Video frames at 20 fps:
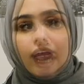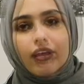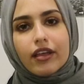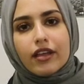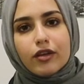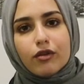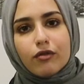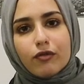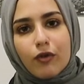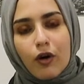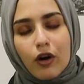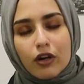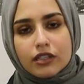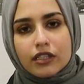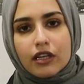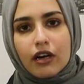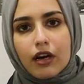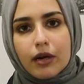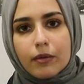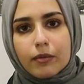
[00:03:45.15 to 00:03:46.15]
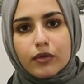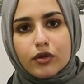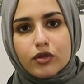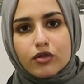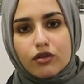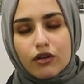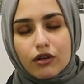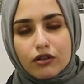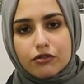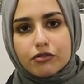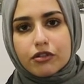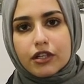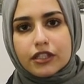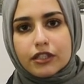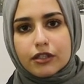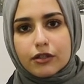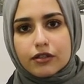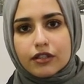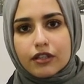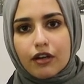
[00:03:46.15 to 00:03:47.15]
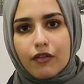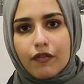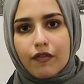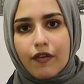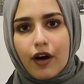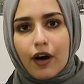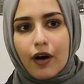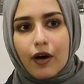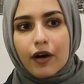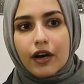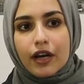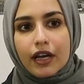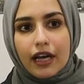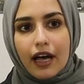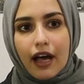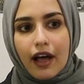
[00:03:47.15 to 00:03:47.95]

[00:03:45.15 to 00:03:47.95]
If you've got time, do not stress yourself out